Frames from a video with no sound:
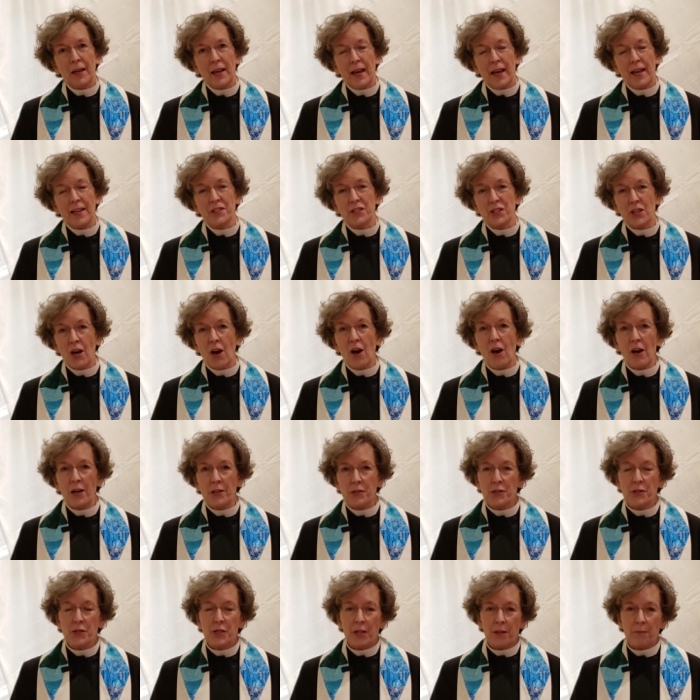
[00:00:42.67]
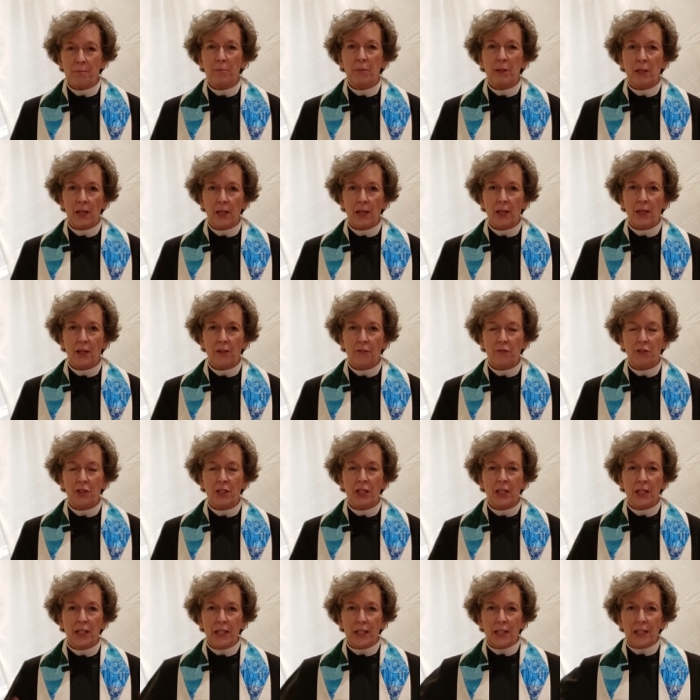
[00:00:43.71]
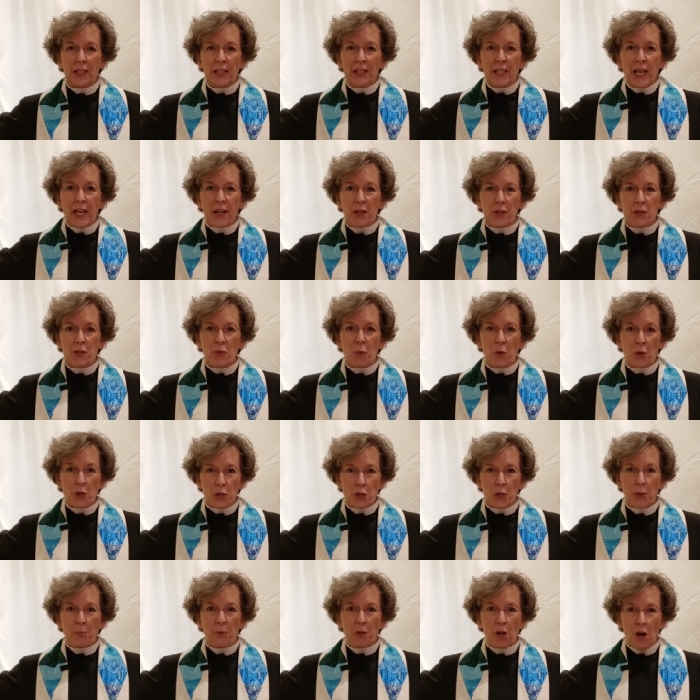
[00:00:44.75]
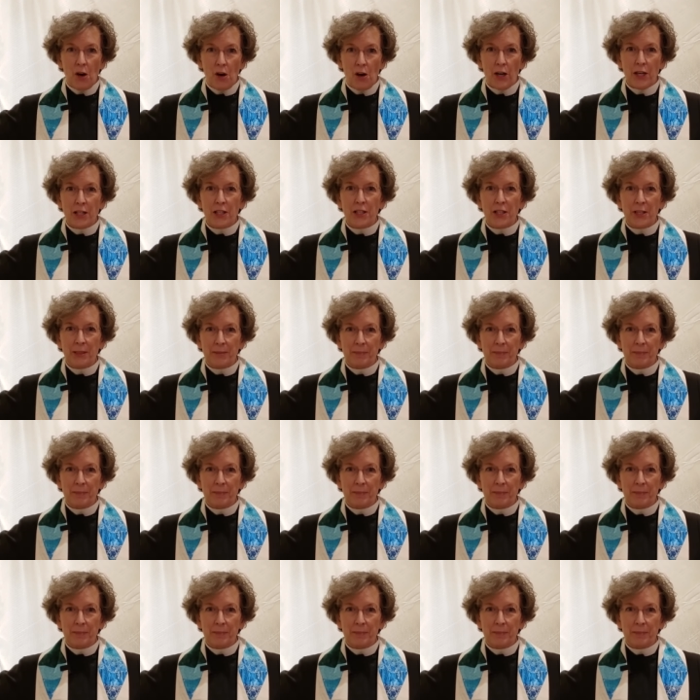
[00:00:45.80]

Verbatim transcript: as God's beloved. Let us worship God.